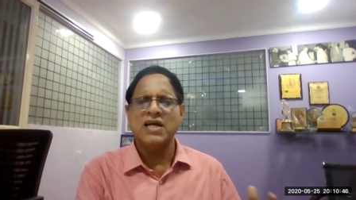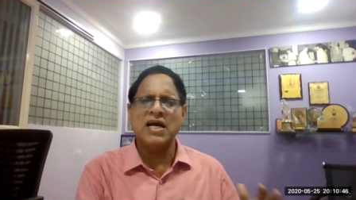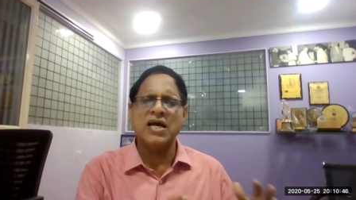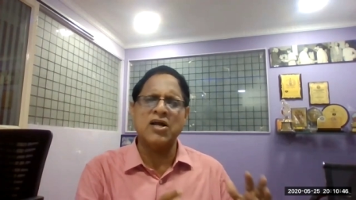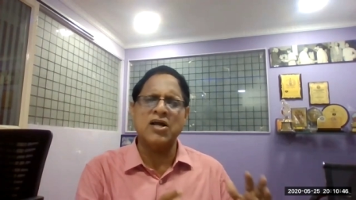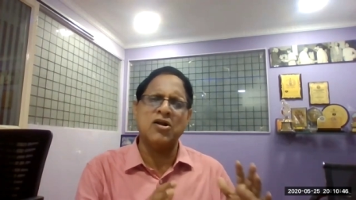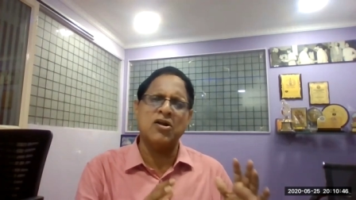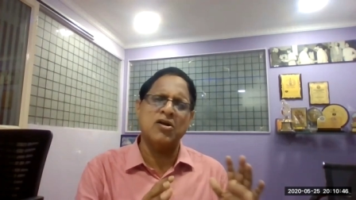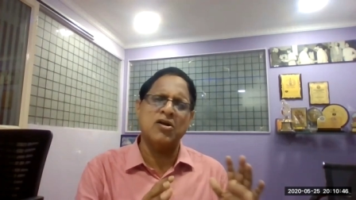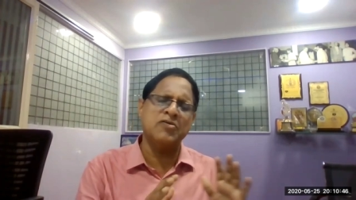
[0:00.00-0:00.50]

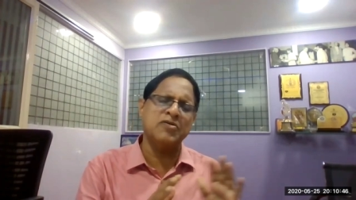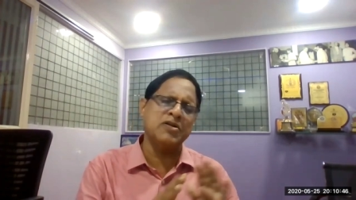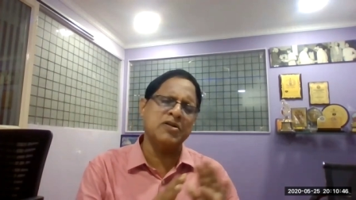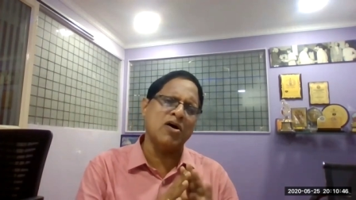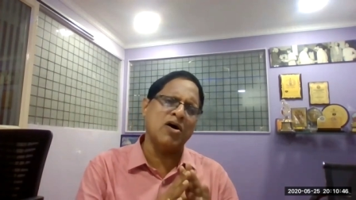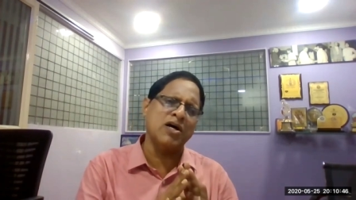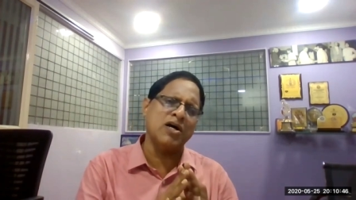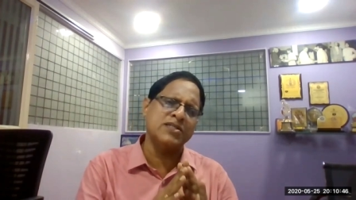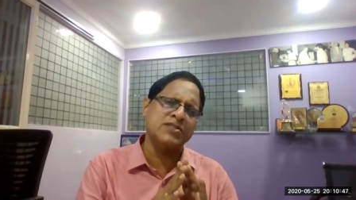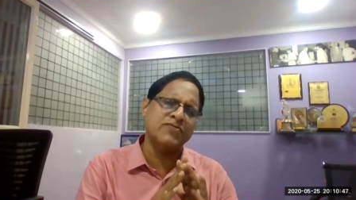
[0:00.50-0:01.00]
uh,
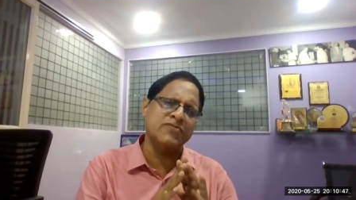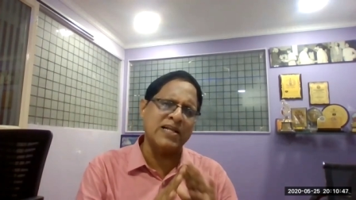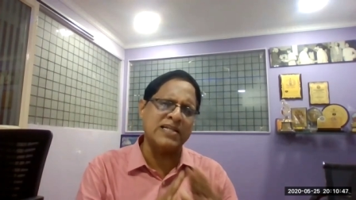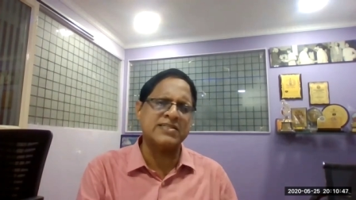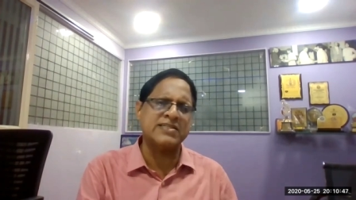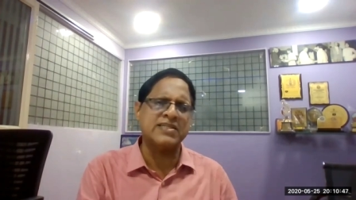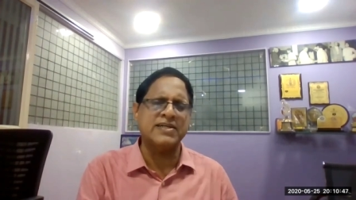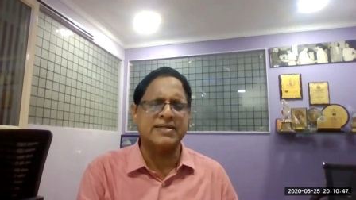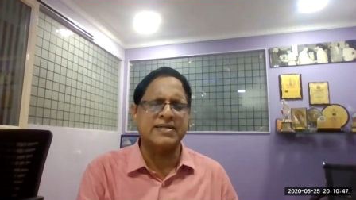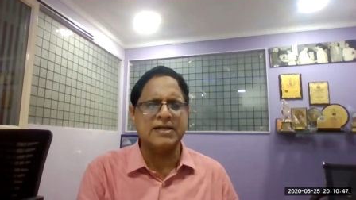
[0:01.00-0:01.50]
law is well
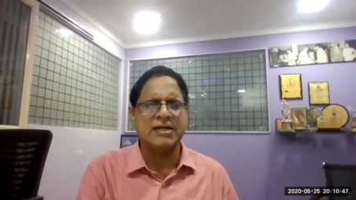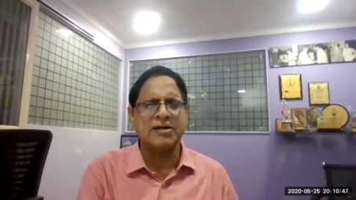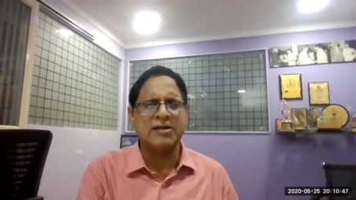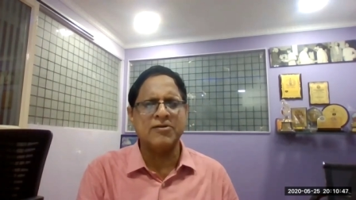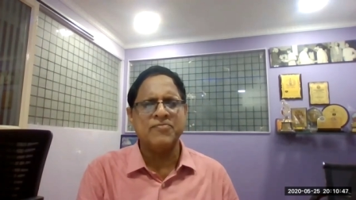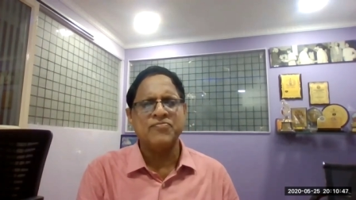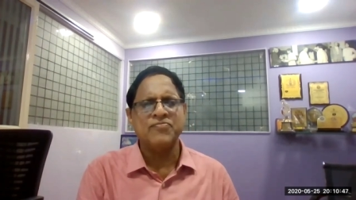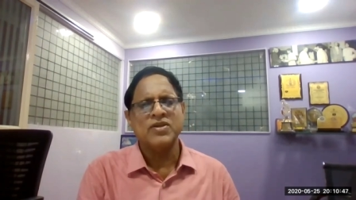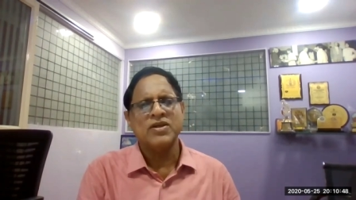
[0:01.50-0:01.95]
settled.